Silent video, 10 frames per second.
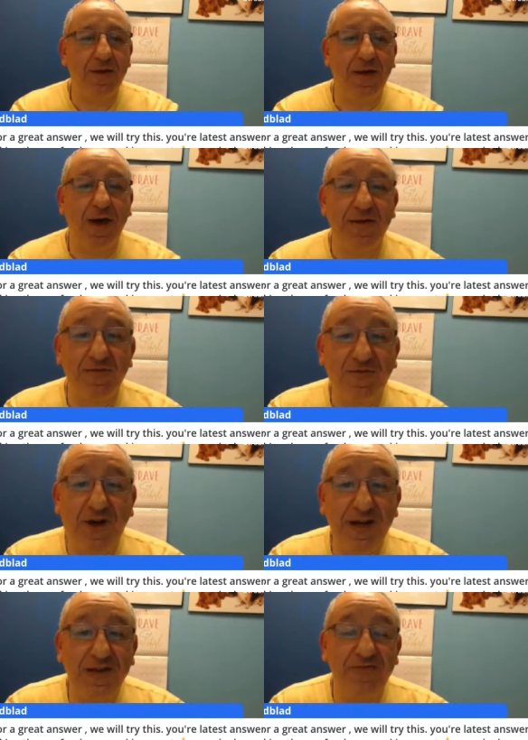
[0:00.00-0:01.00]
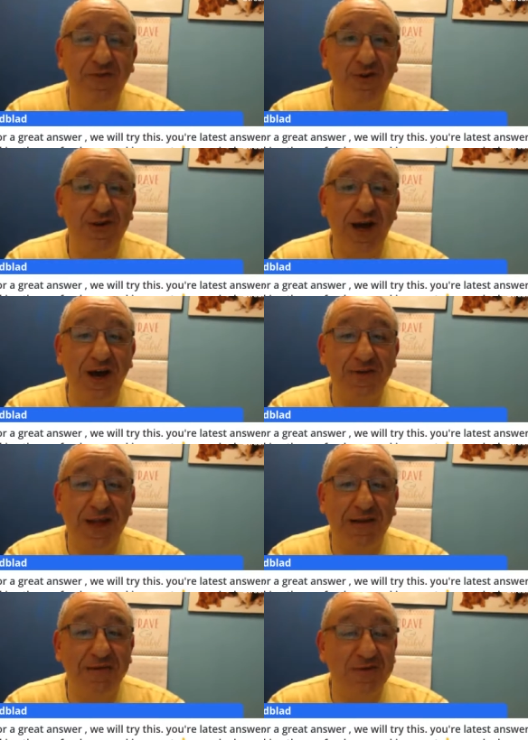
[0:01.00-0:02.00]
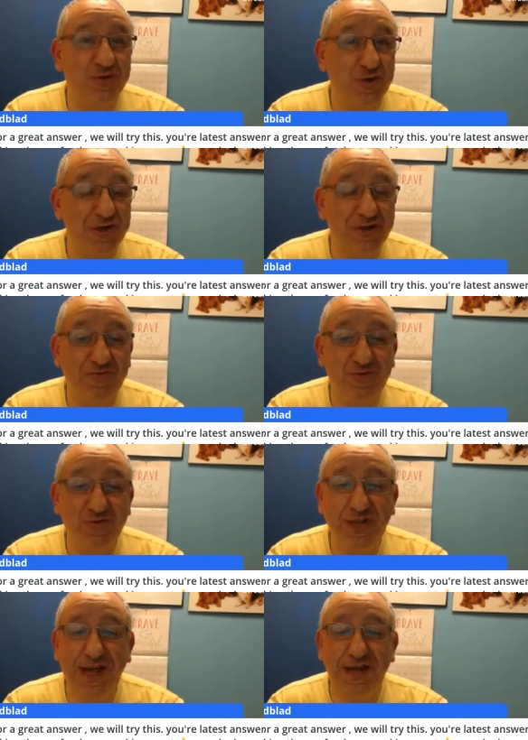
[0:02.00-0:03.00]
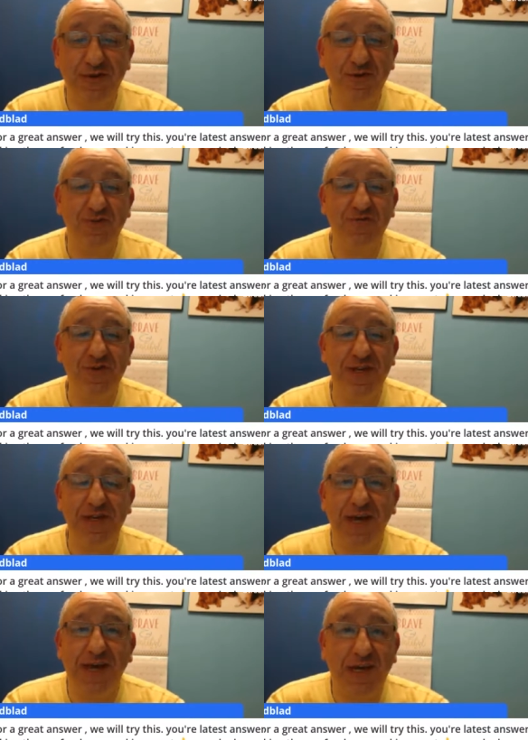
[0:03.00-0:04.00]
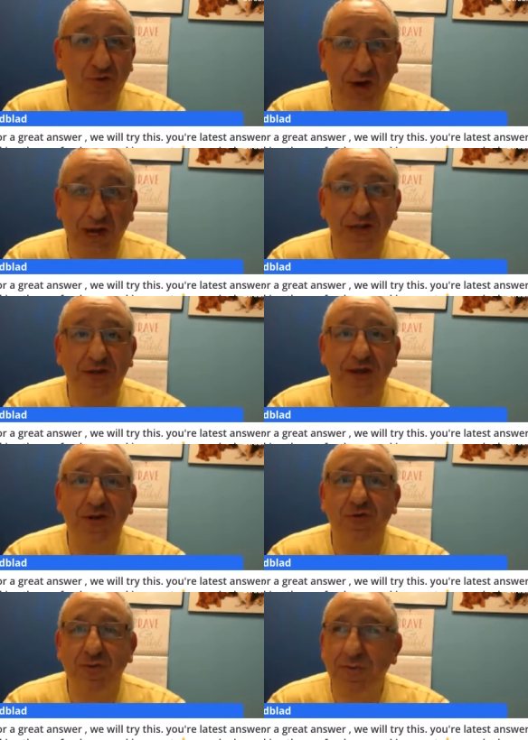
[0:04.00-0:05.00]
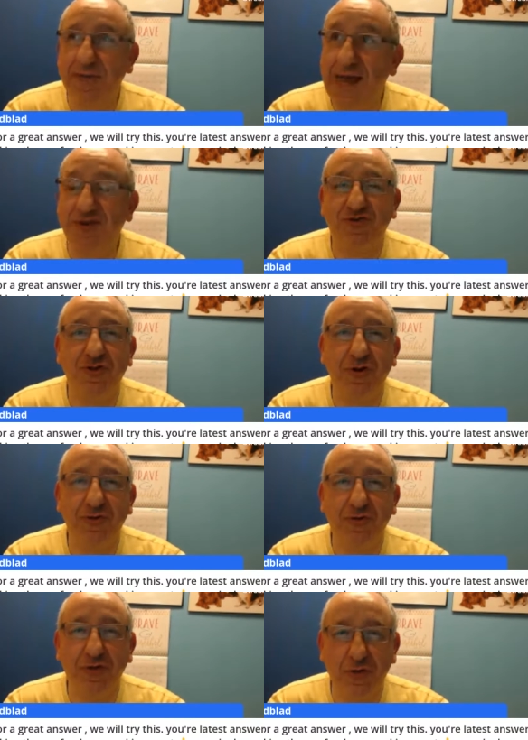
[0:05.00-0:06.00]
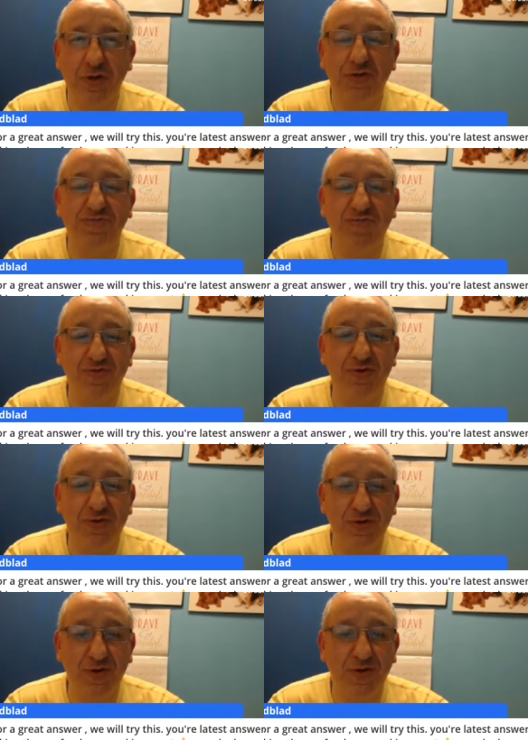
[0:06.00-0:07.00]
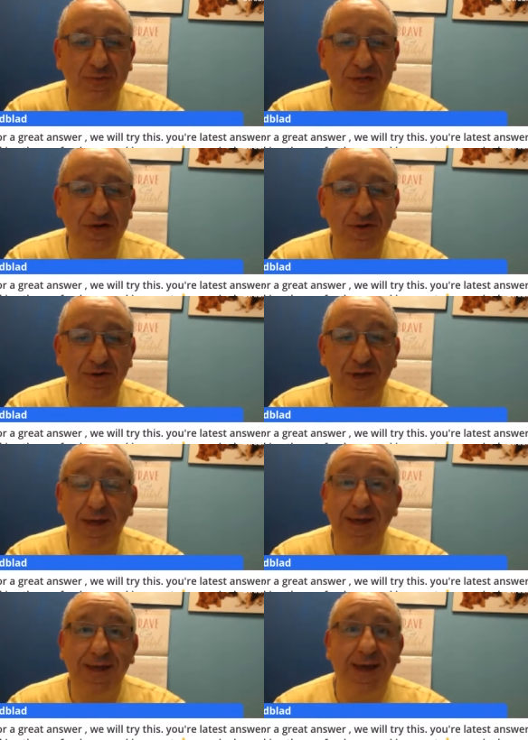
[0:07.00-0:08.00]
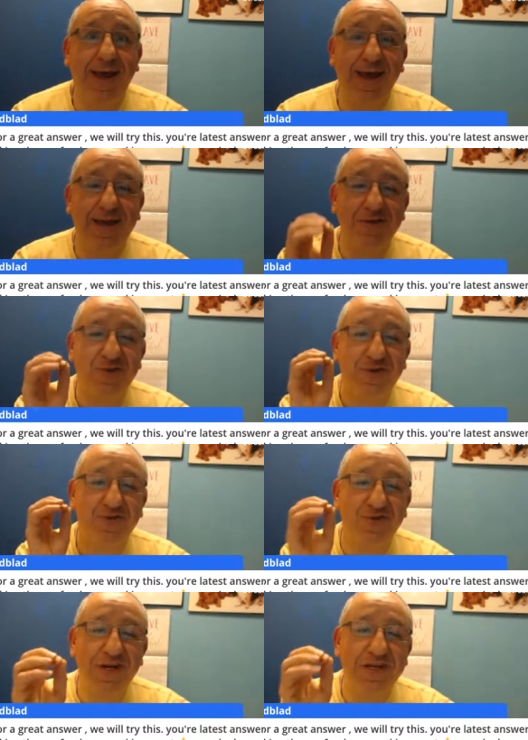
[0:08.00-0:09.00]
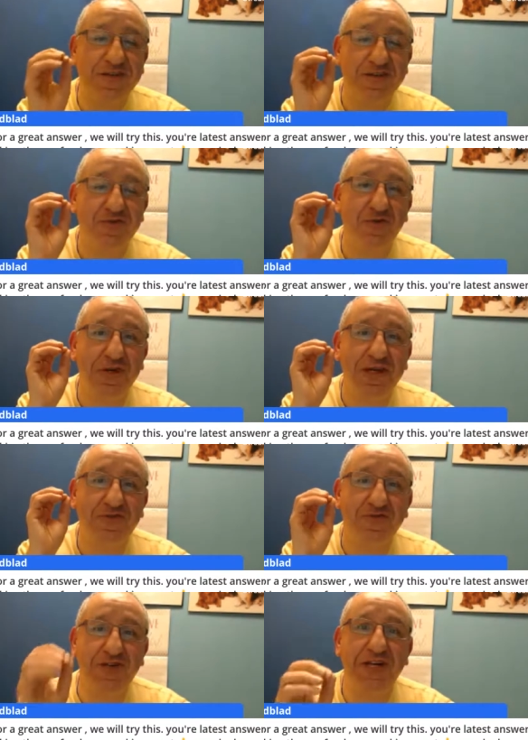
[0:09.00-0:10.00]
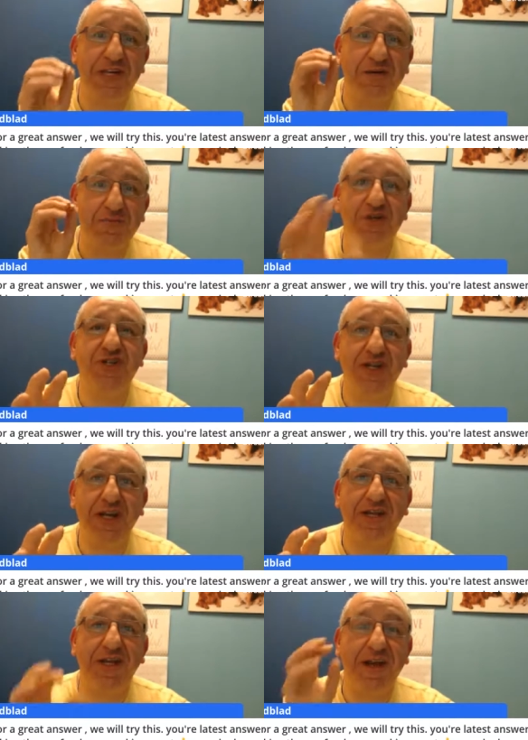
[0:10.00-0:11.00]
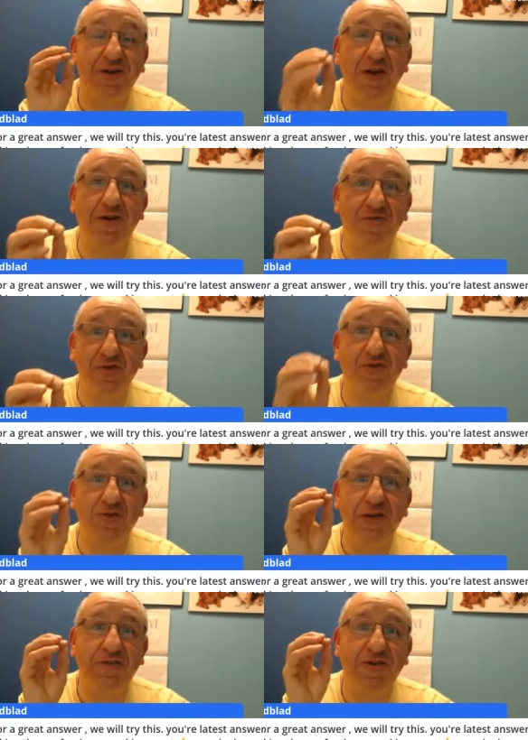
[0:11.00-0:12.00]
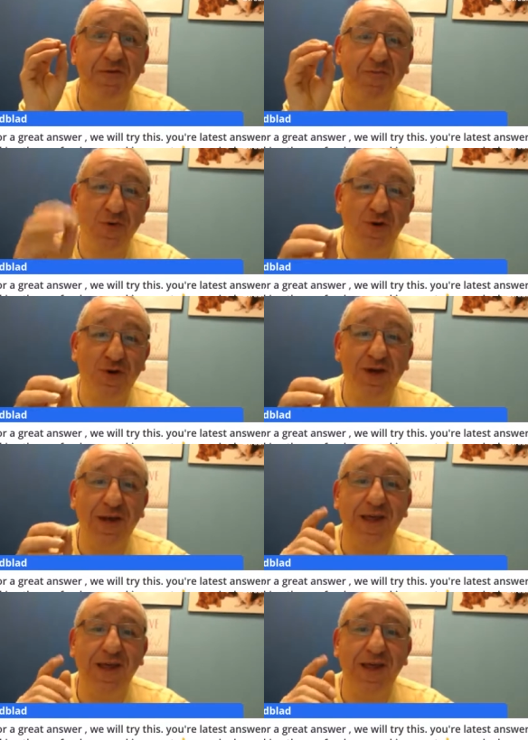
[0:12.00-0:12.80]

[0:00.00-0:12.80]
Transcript: Uh, finally figured out and switched the food, and you're feeding a great natural, good food to your beagle. And Rex is going to really appreciate and love you even more,